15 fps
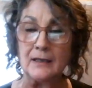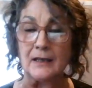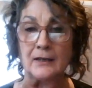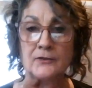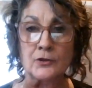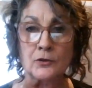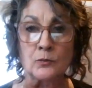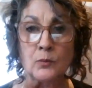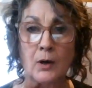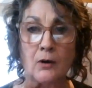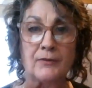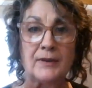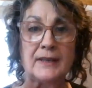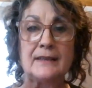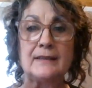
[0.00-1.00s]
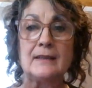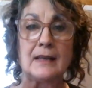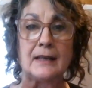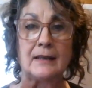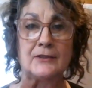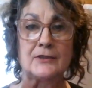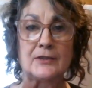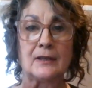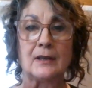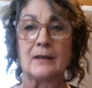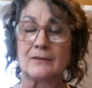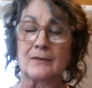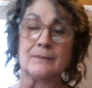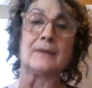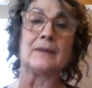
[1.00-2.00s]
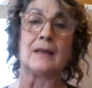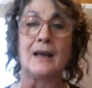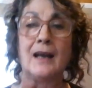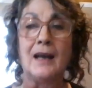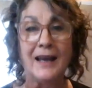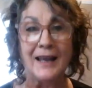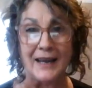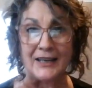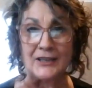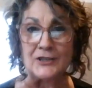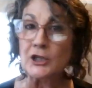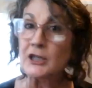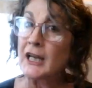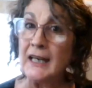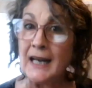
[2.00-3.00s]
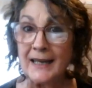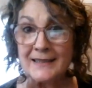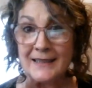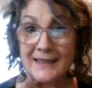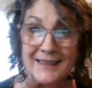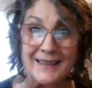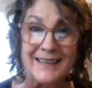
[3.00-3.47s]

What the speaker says: interwoven, interconnected.